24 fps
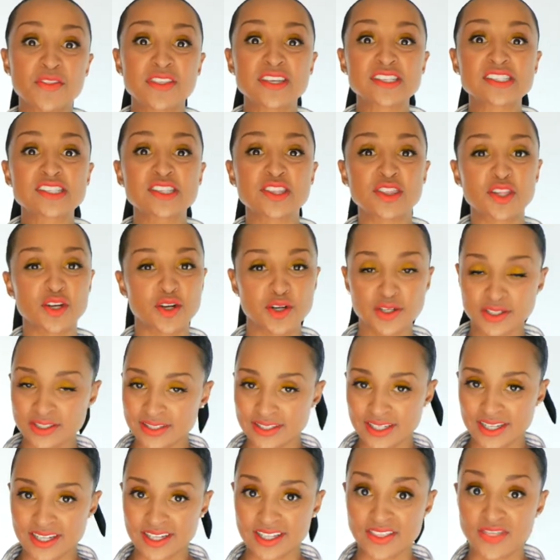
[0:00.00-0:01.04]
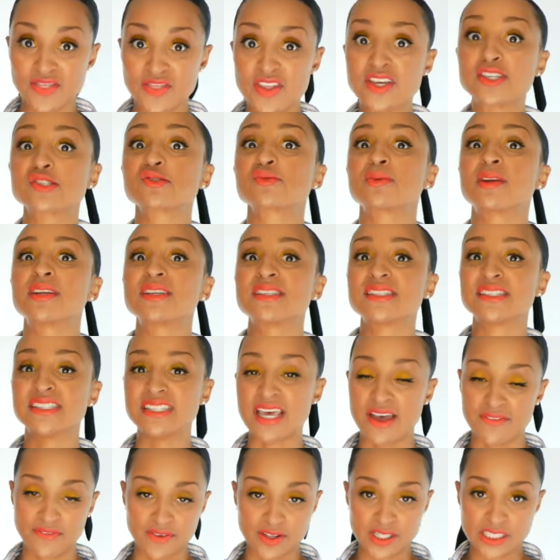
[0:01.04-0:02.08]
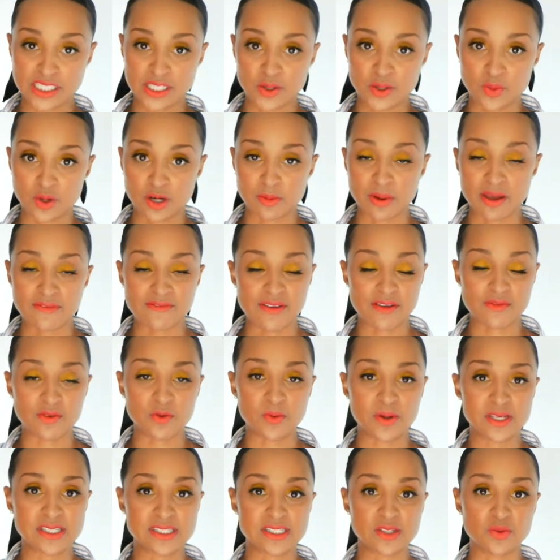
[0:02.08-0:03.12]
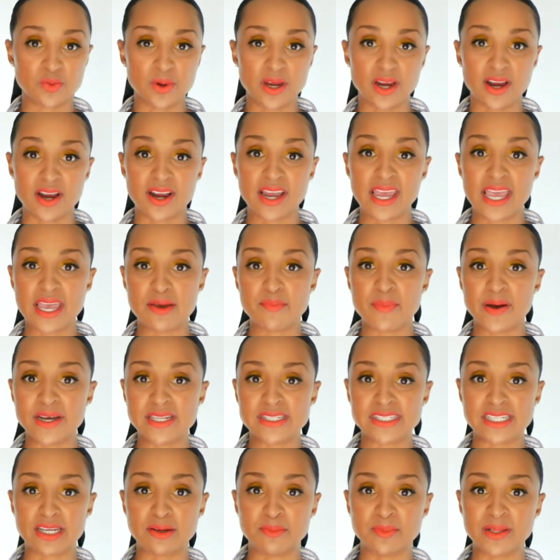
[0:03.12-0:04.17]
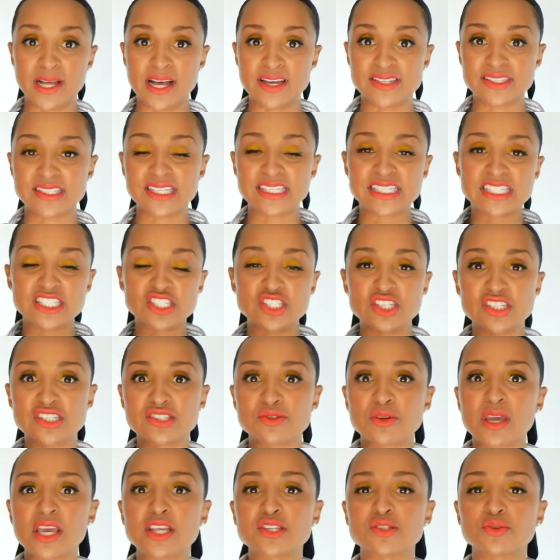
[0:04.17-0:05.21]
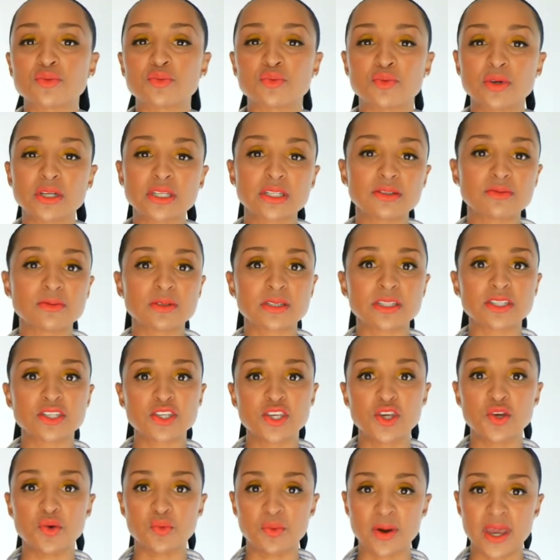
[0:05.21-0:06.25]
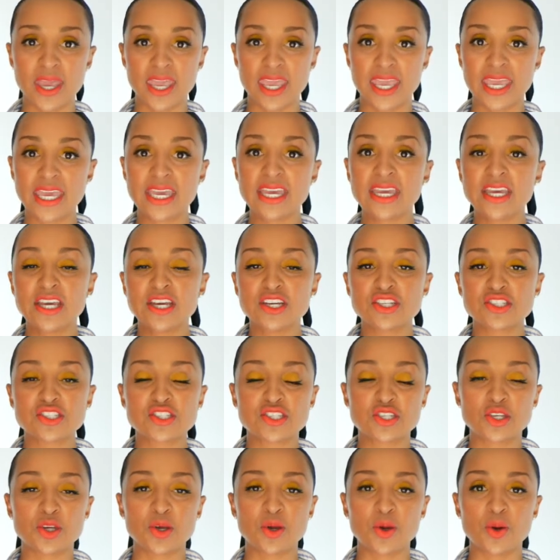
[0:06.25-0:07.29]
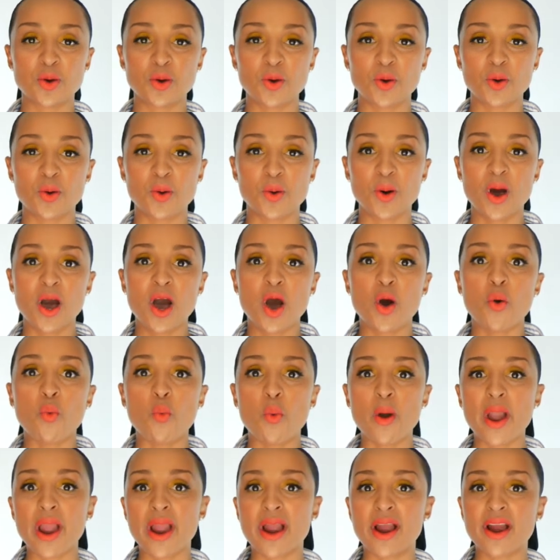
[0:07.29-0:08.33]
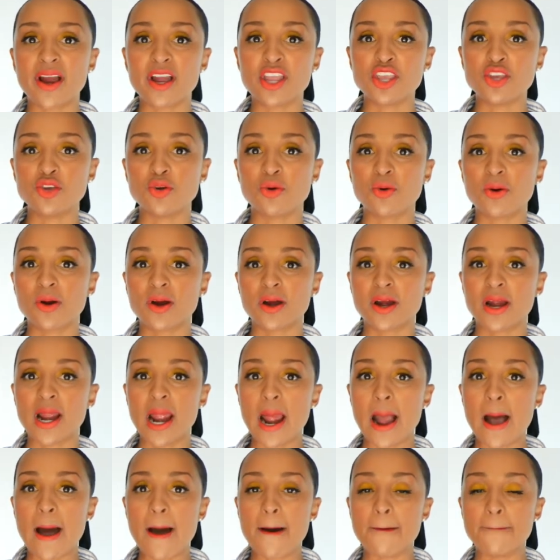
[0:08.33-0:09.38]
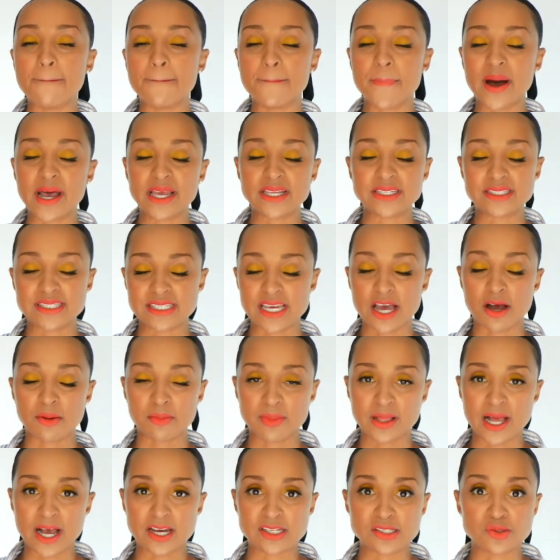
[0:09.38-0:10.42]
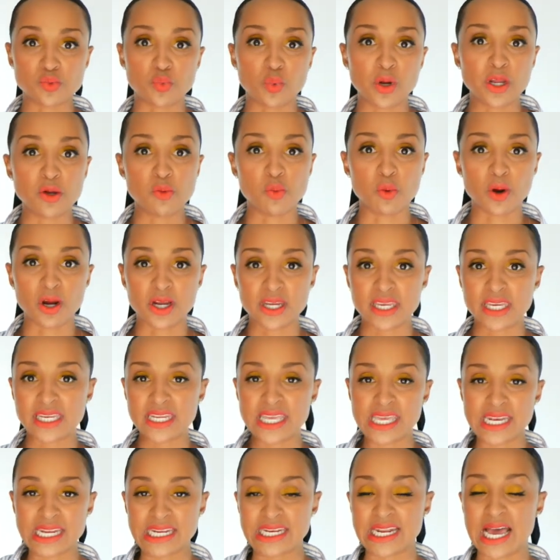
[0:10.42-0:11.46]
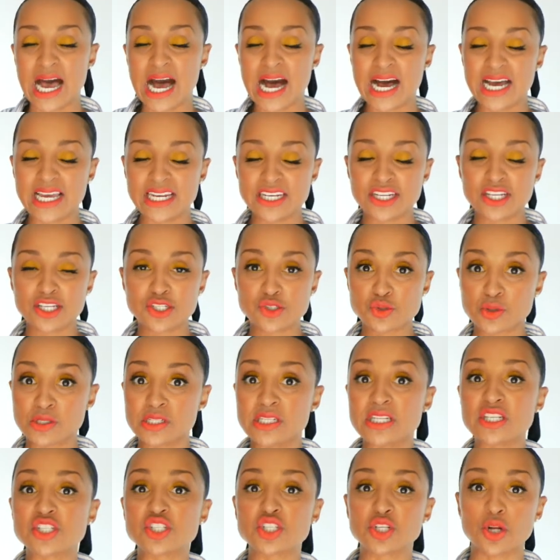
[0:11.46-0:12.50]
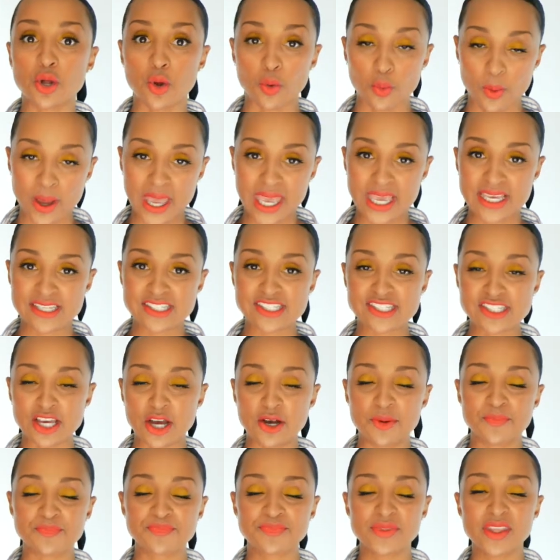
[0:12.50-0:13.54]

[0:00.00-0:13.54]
this third look, this one is definitely one of my favorite ways to wear a button-down blouse because it's just, it's a really, really cute way to wear your button-down blouse. We work it in an untraditional way. So